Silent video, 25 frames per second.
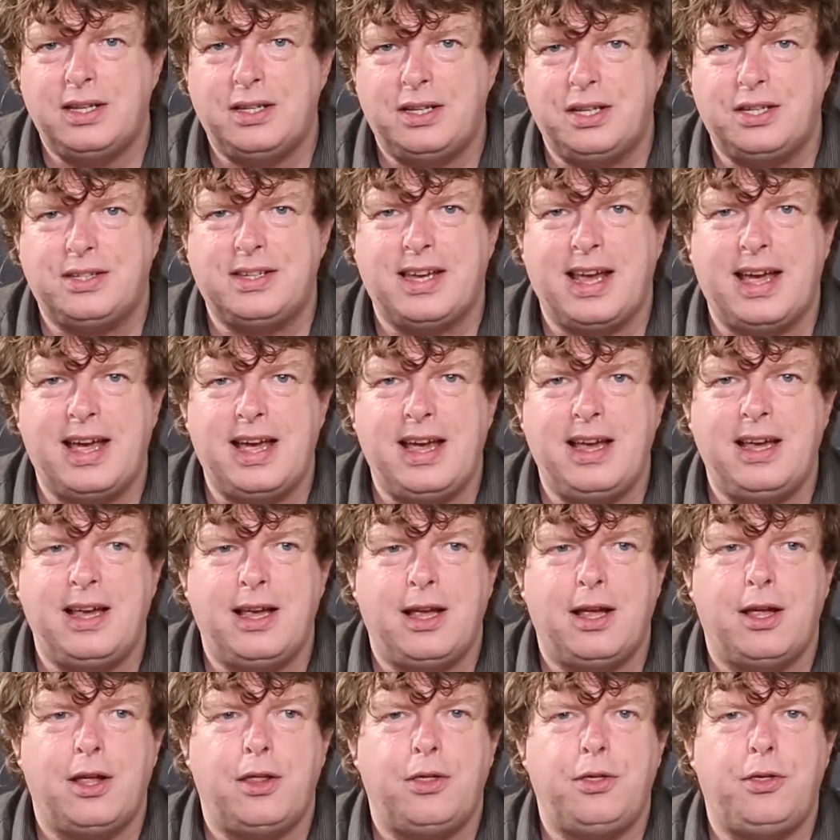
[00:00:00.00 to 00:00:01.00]
to say
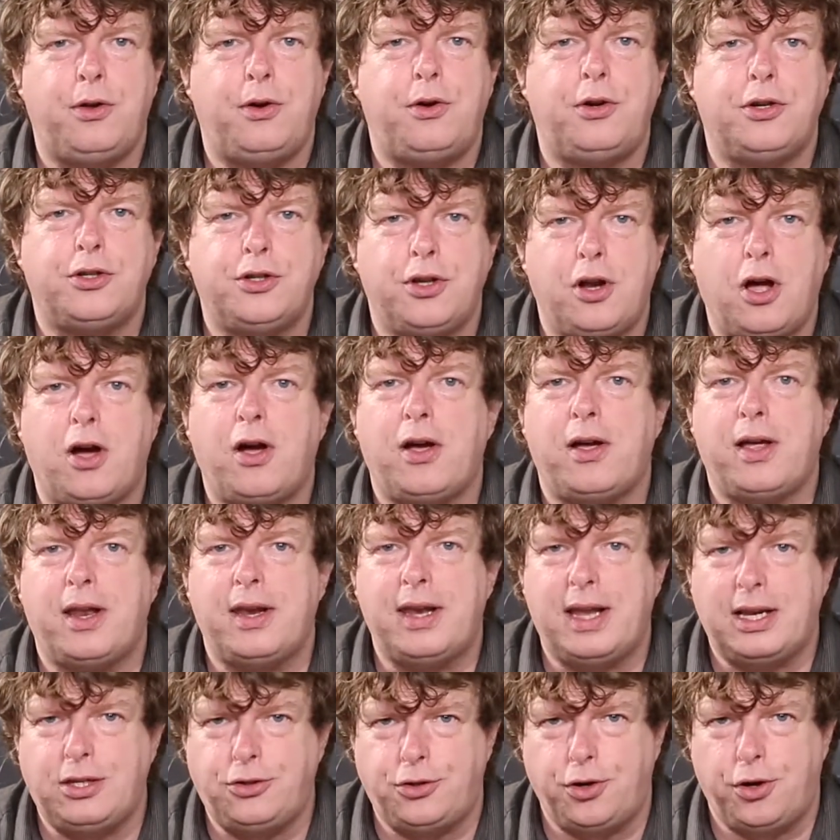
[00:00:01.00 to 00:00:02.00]
there is now
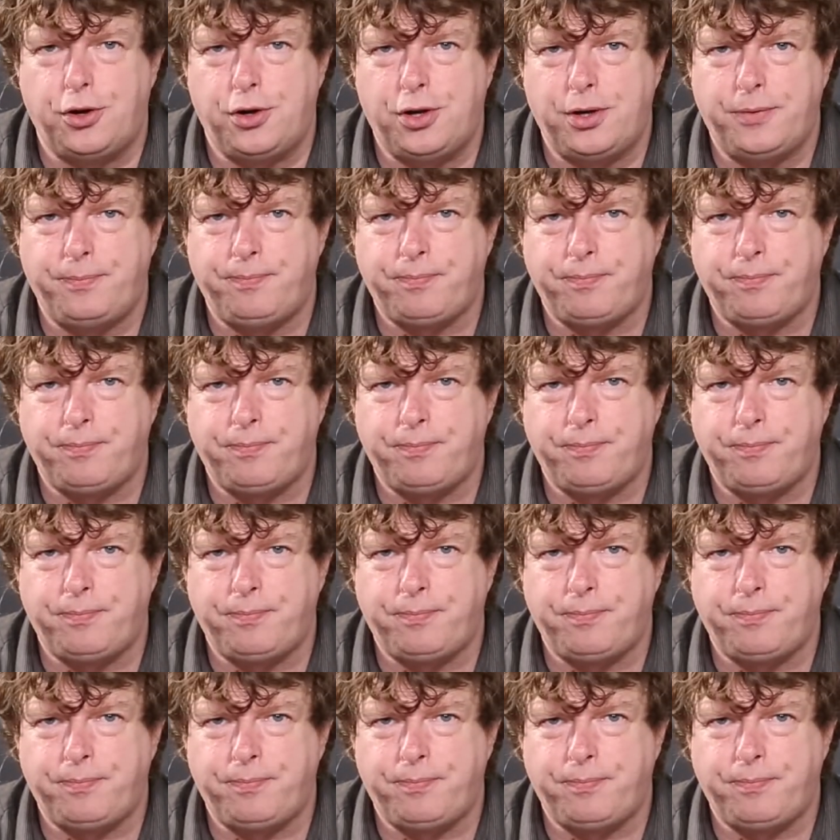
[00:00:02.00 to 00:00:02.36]
an issue